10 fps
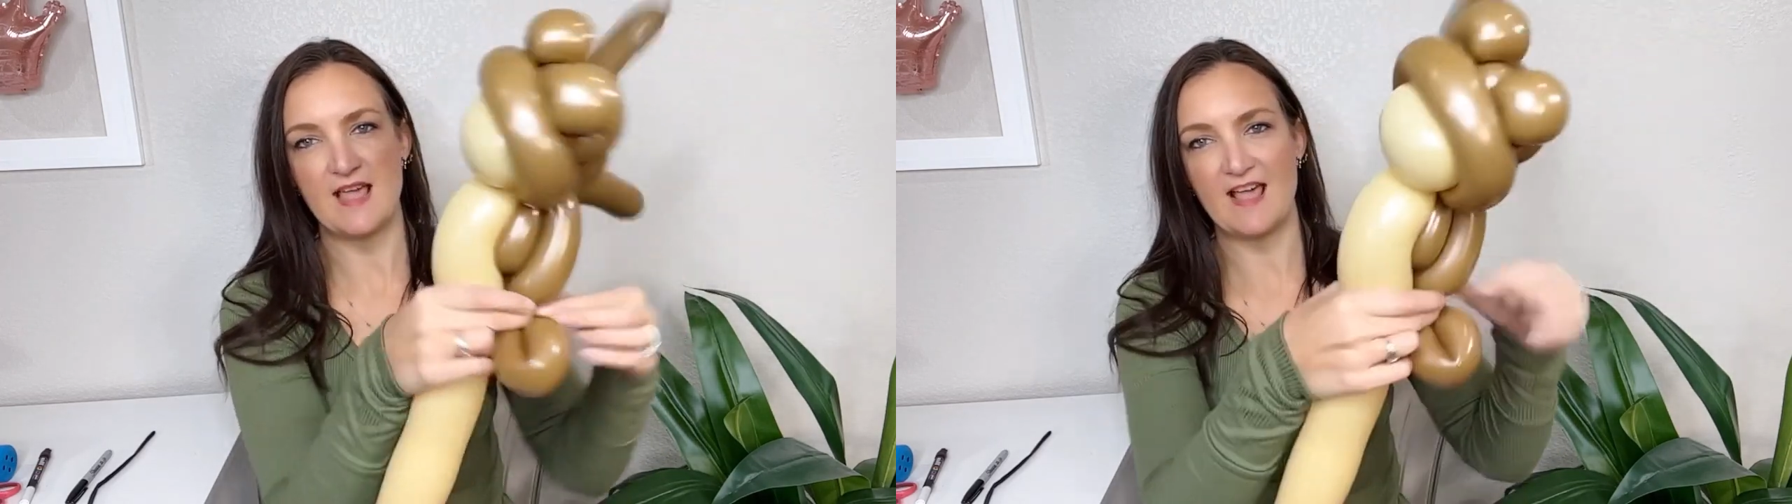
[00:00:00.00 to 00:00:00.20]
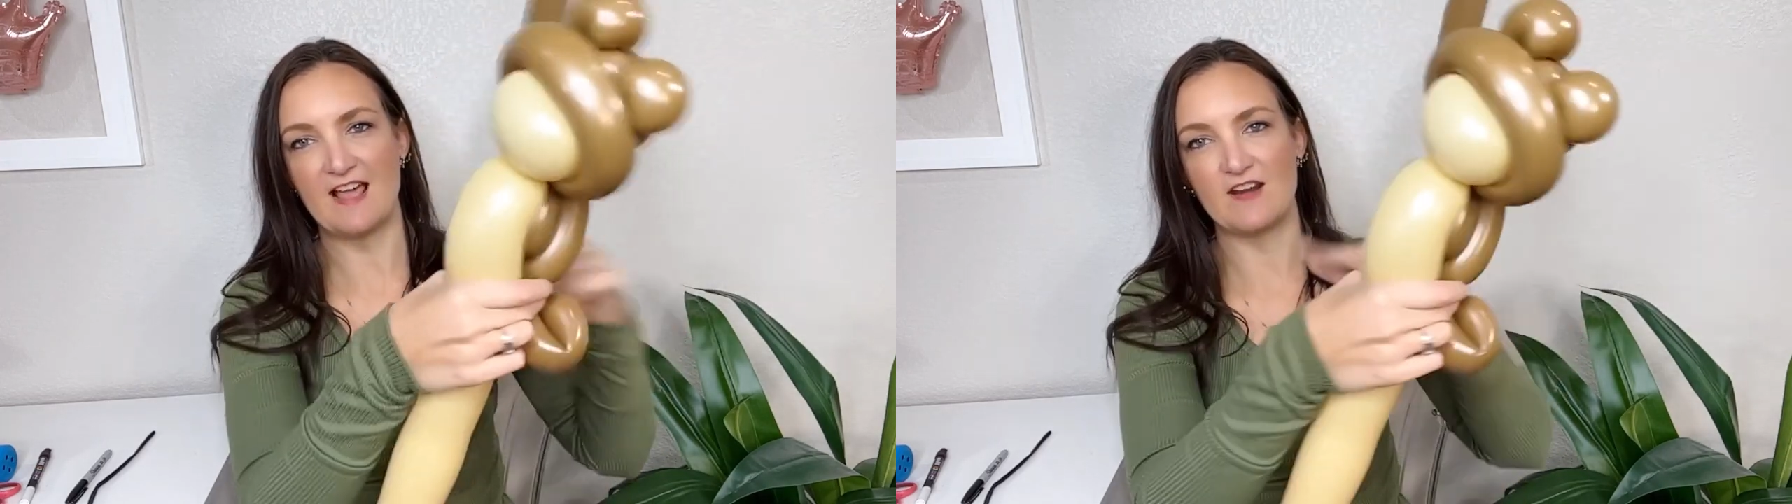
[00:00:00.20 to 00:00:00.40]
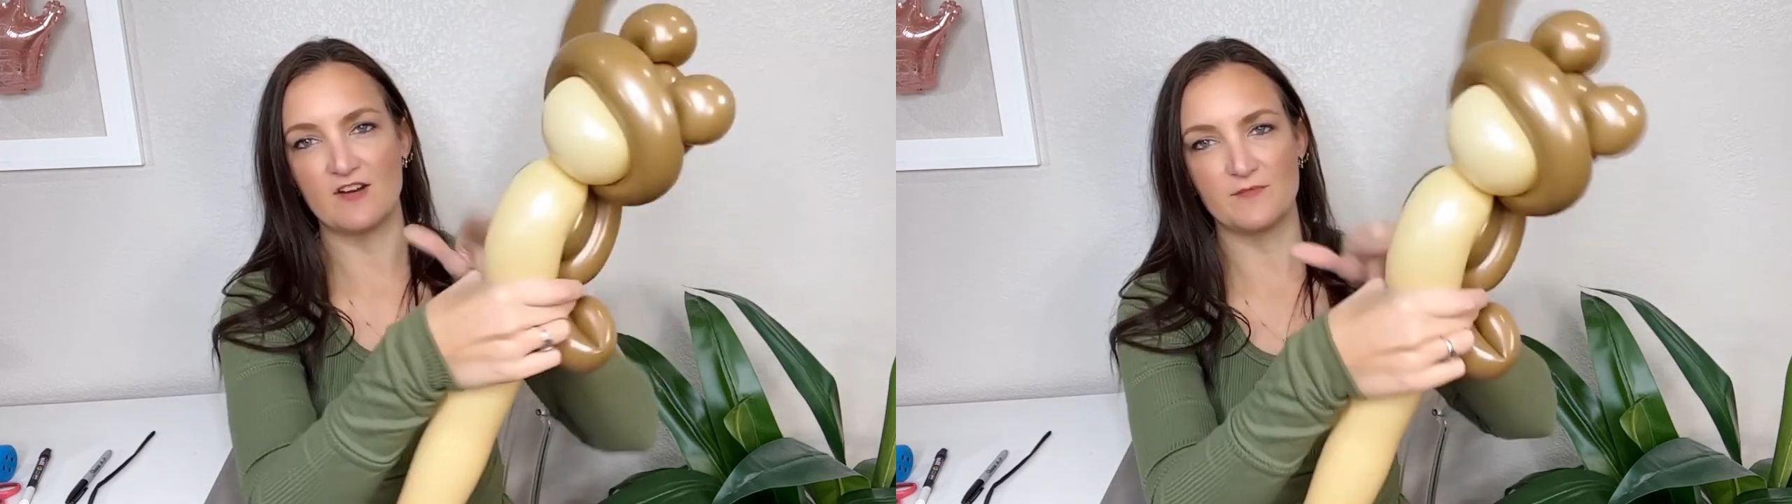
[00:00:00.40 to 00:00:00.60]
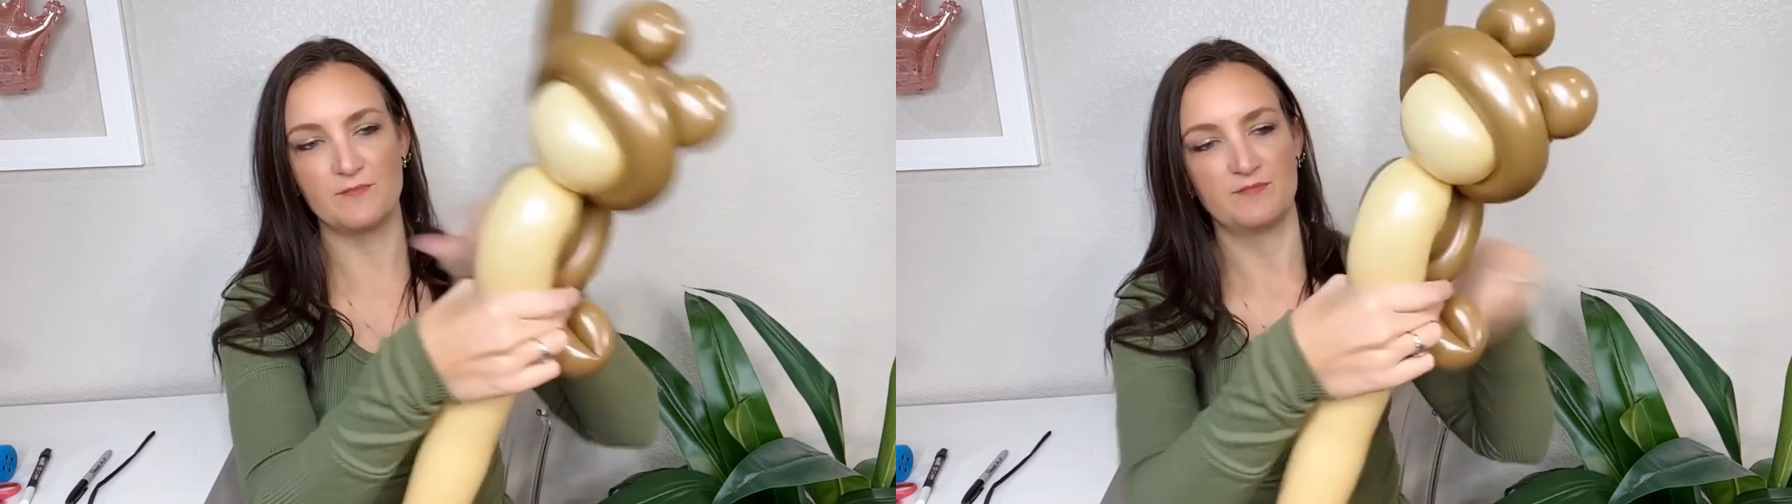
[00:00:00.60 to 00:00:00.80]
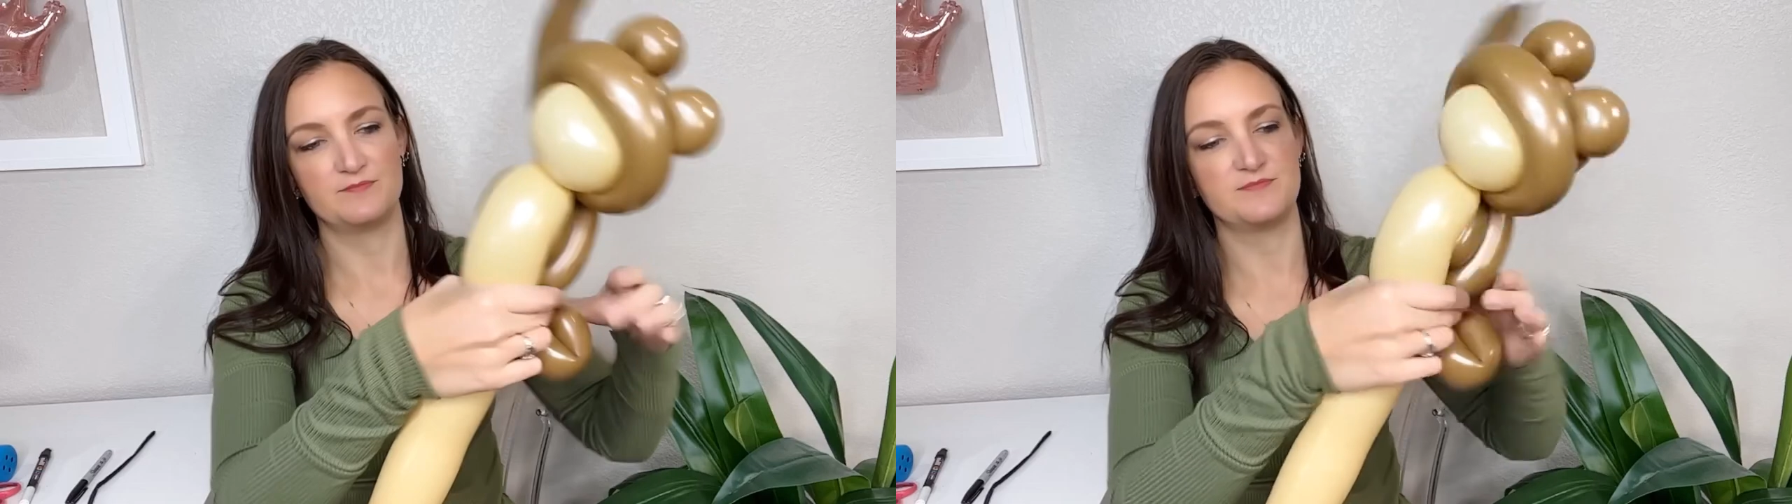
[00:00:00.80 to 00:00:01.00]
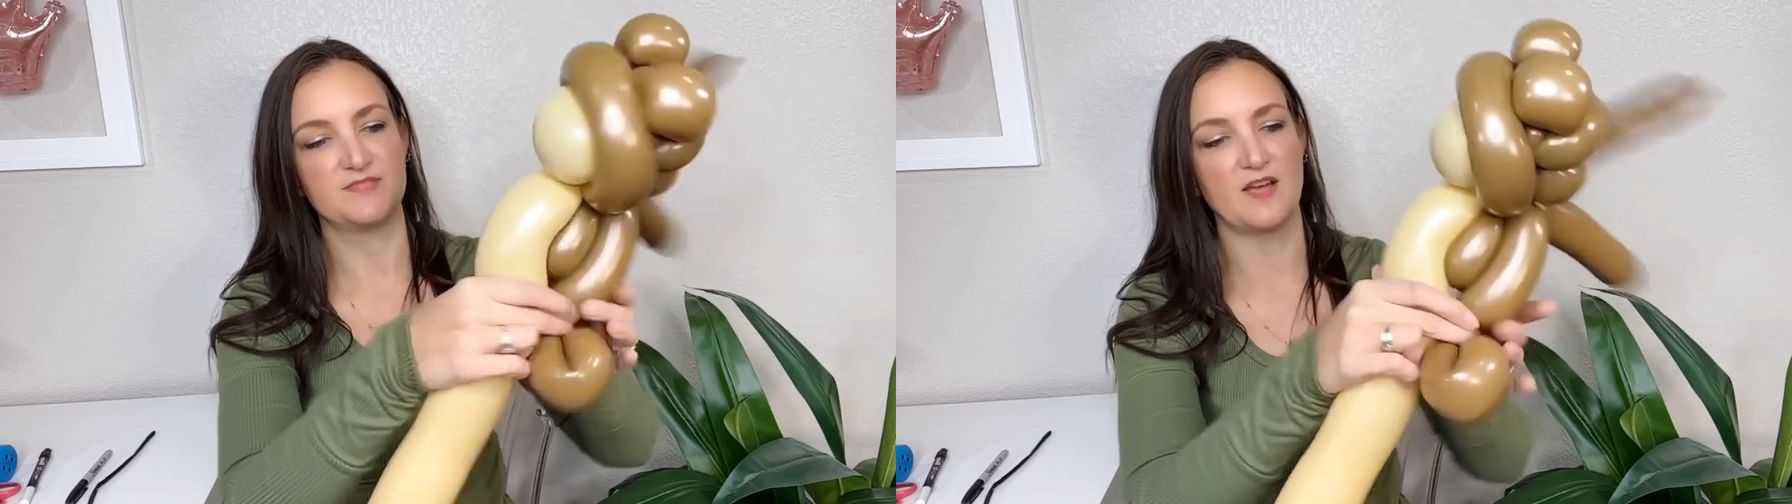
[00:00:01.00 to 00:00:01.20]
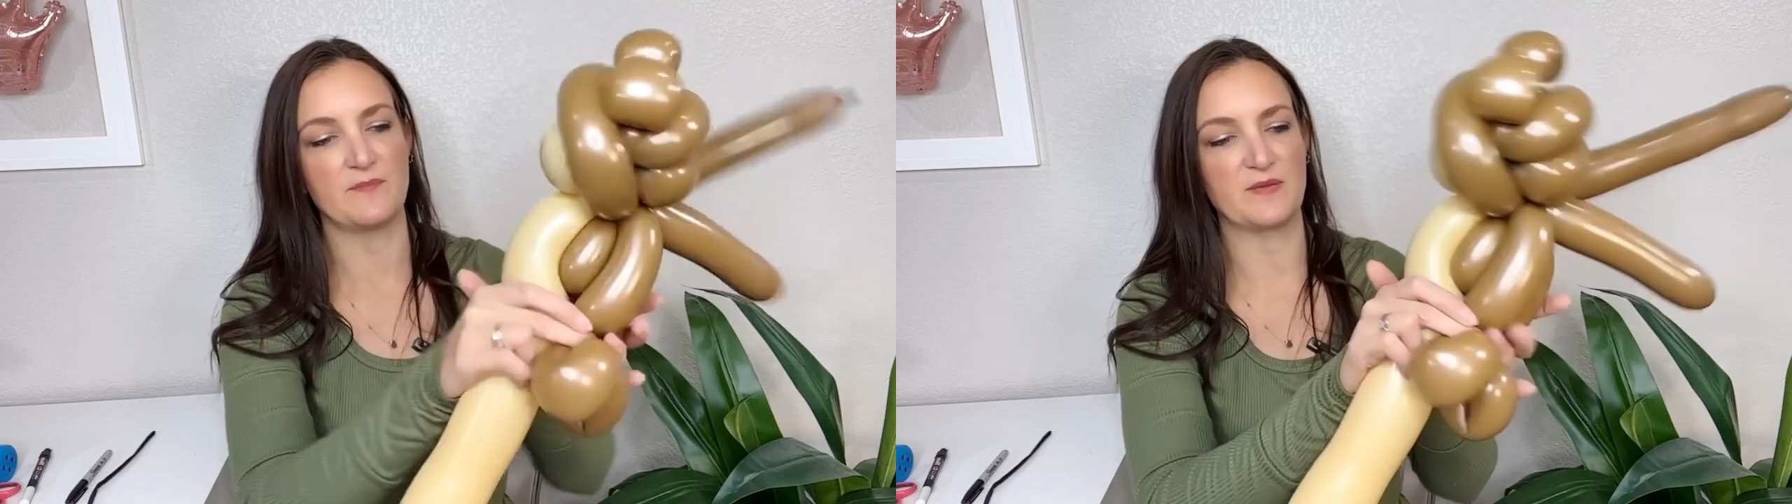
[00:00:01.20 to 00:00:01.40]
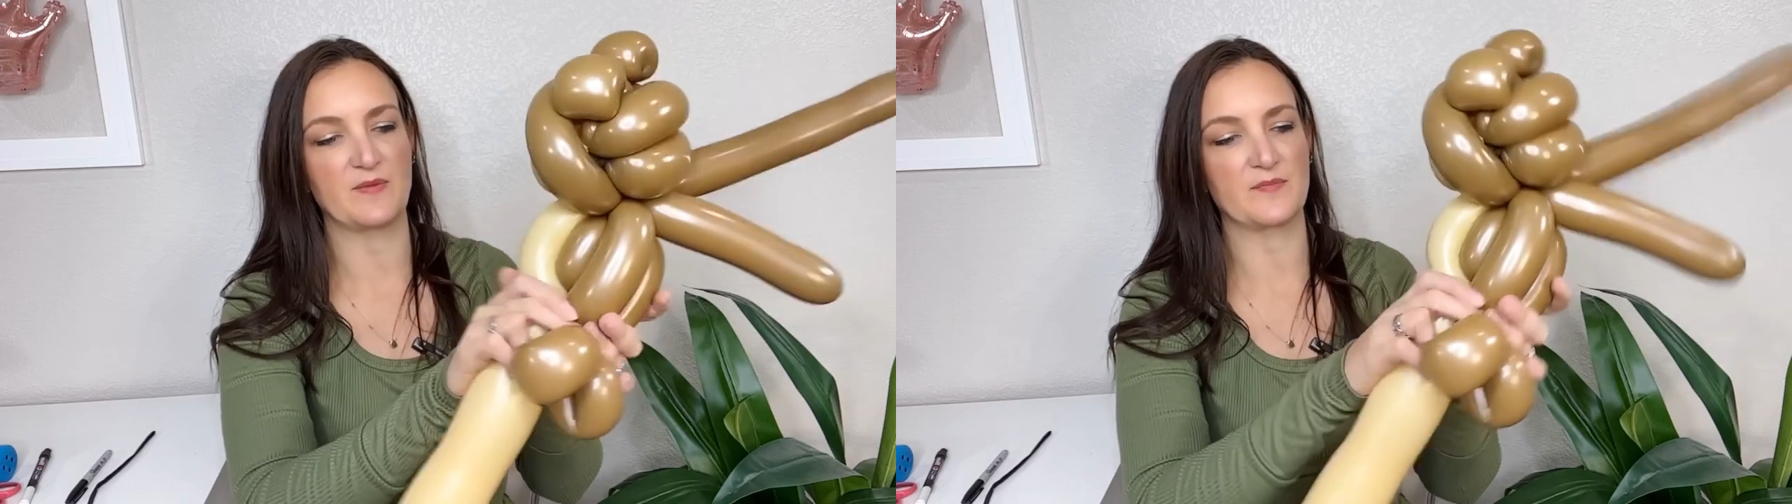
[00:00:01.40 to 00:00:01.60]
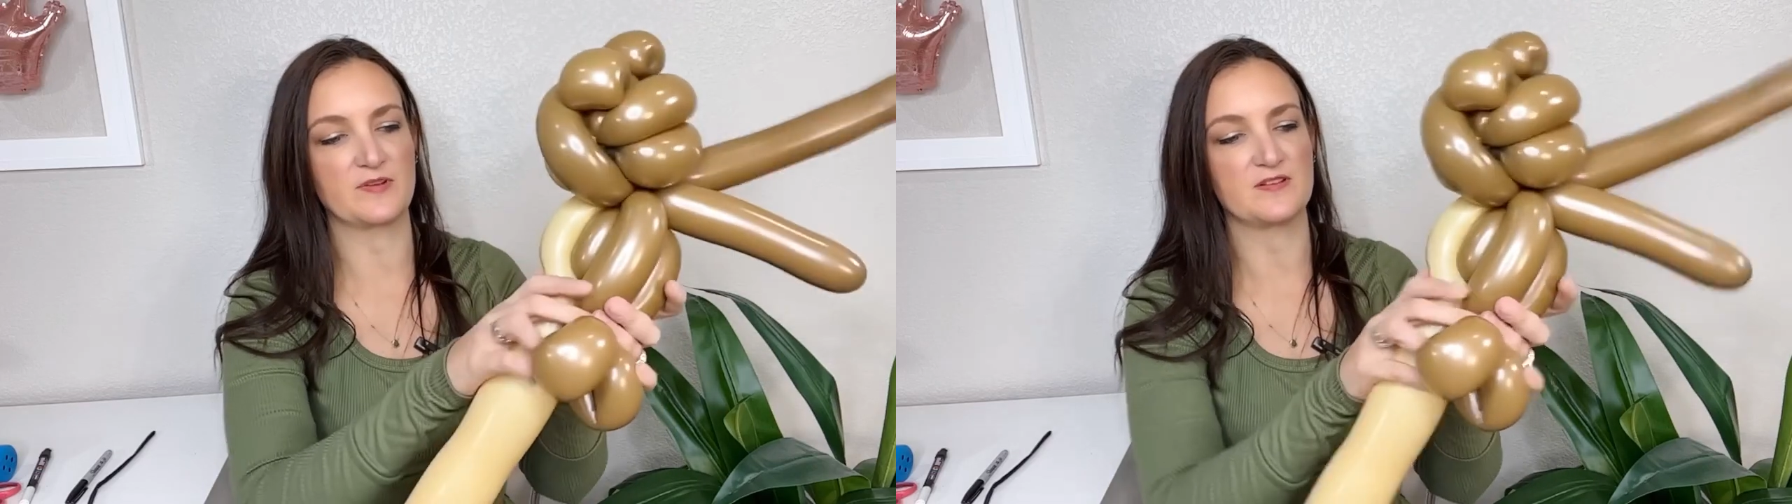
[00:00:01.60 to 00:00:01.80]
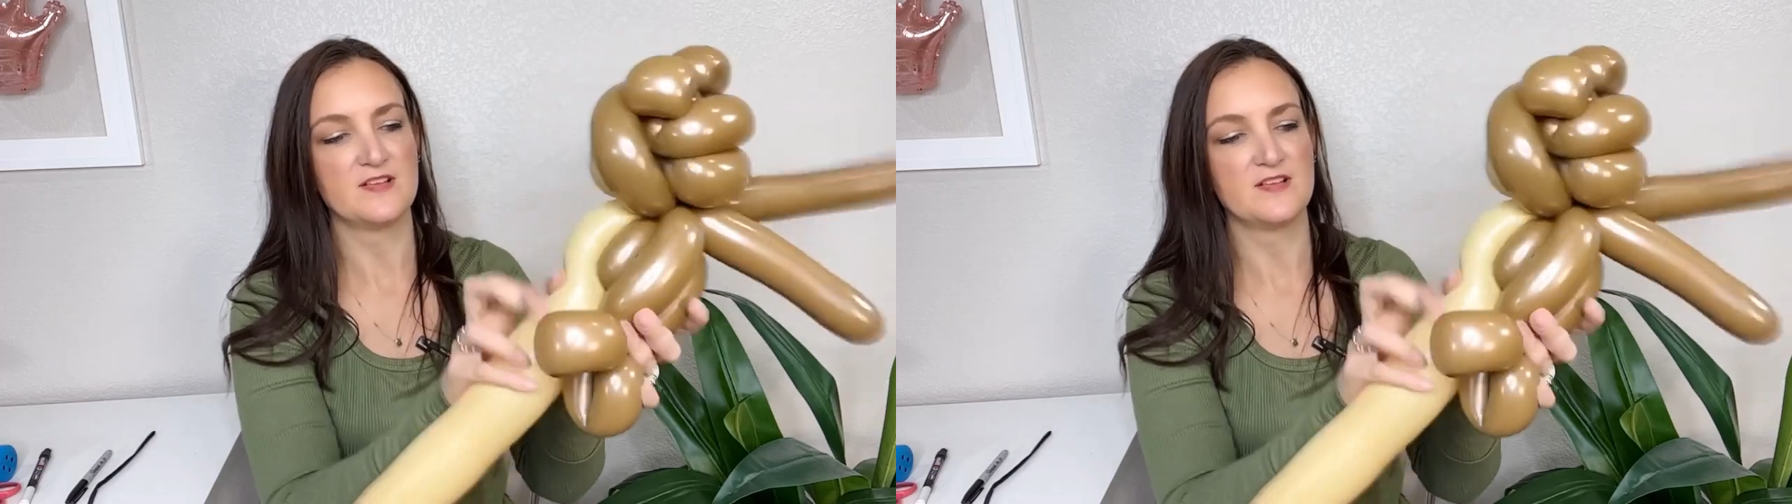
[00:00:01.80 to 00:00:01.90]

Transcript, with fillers: and our tummy bubble.